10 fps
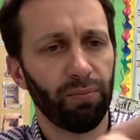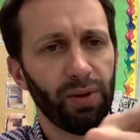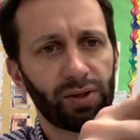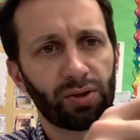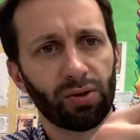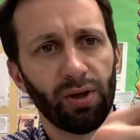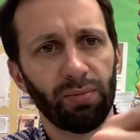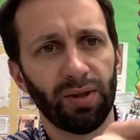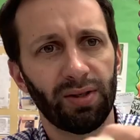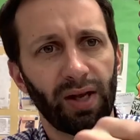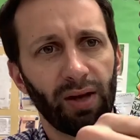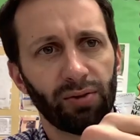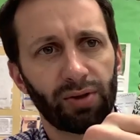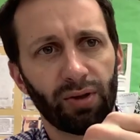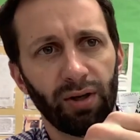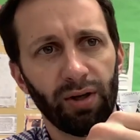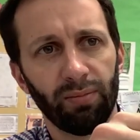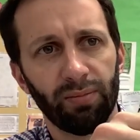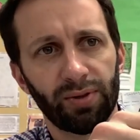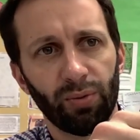midstream to
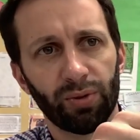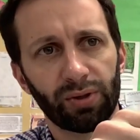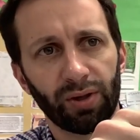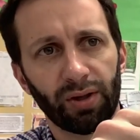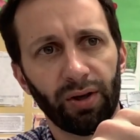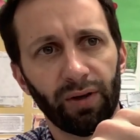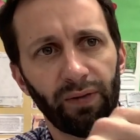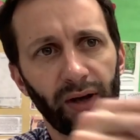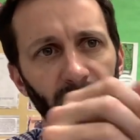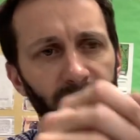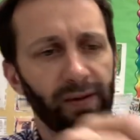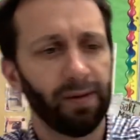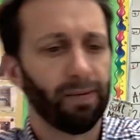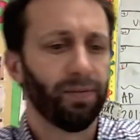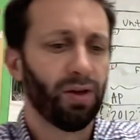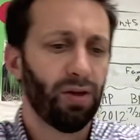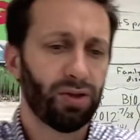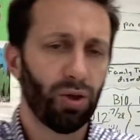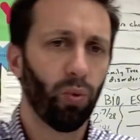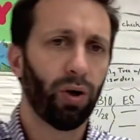downstream. So we're just going to clarify.
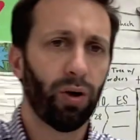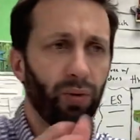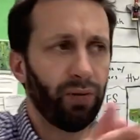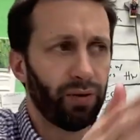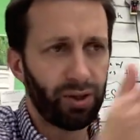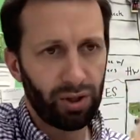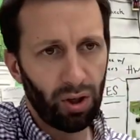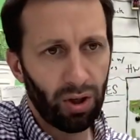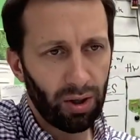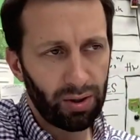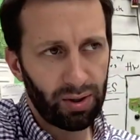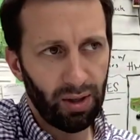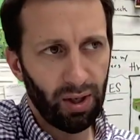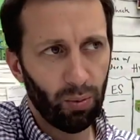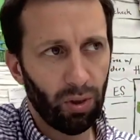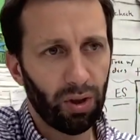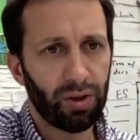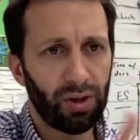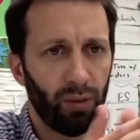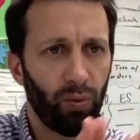So where a river starts, the
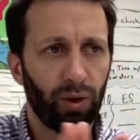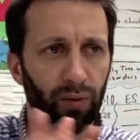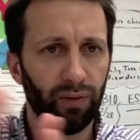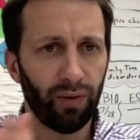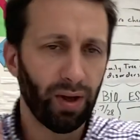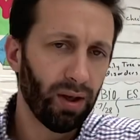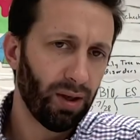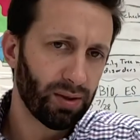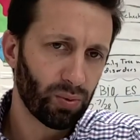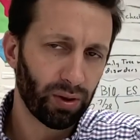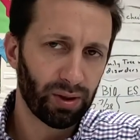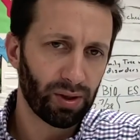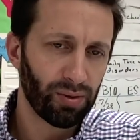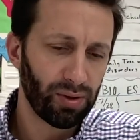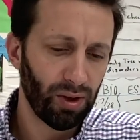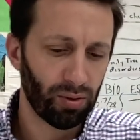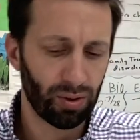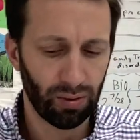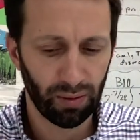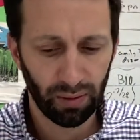headwaters, and where a river ends, where it gets close to the
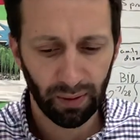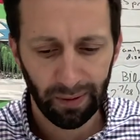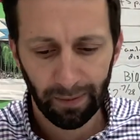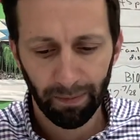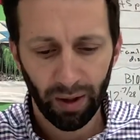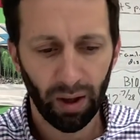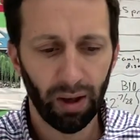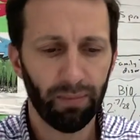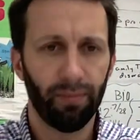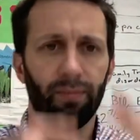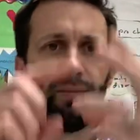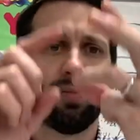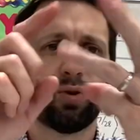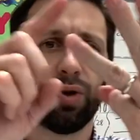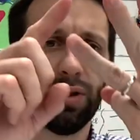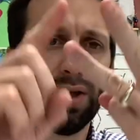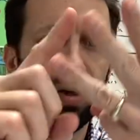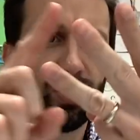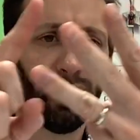ocean. All right, 3 things you